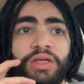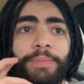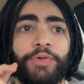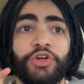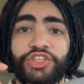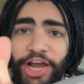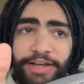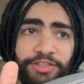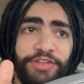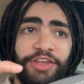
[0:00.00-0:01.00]

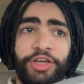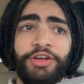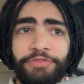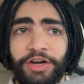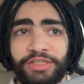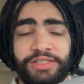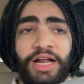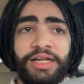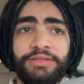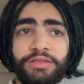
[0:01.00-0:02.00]
project to the universe
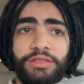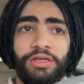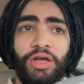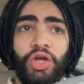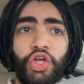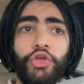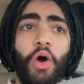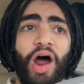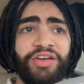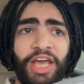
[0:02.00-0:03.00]
that you
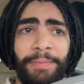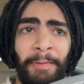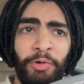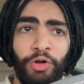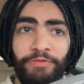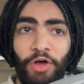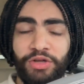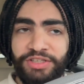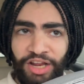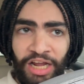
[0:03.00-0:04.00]
are capable of
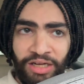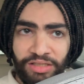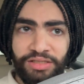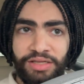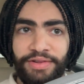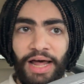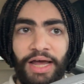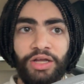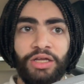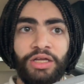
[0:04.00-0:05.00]
those things, that
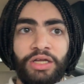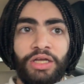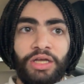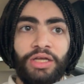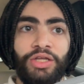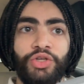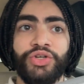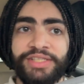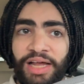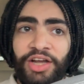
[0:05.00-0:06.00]
your
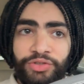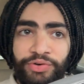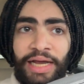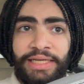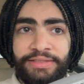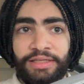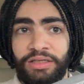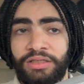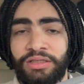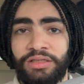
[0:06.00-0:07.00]
desired reality.
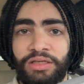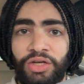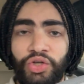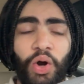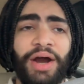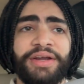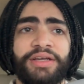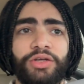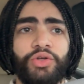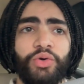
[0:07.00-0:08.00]

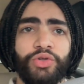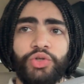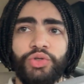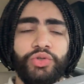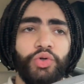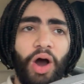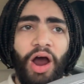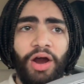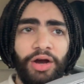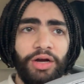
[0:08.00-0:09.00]
You
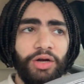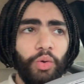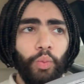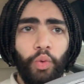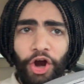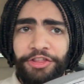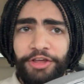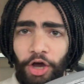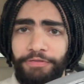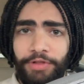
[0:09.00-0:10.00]
are
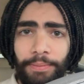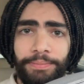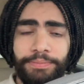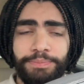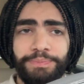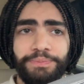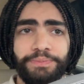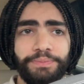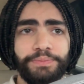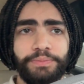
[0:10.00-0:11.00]
worthy of them.
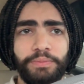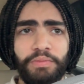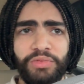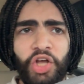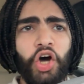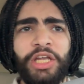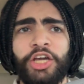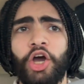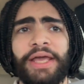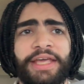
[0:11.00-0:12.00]
Not only
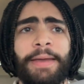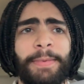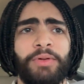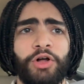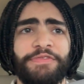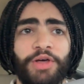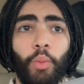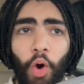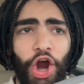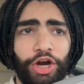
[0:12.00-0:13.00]
capable of the
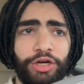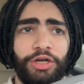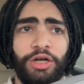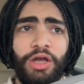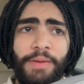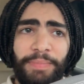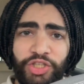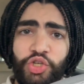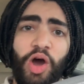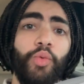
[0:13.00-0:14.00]
work, but
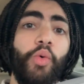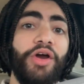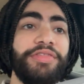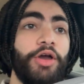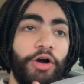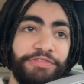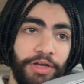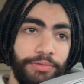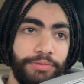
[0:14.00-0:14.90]
you are worthy of it.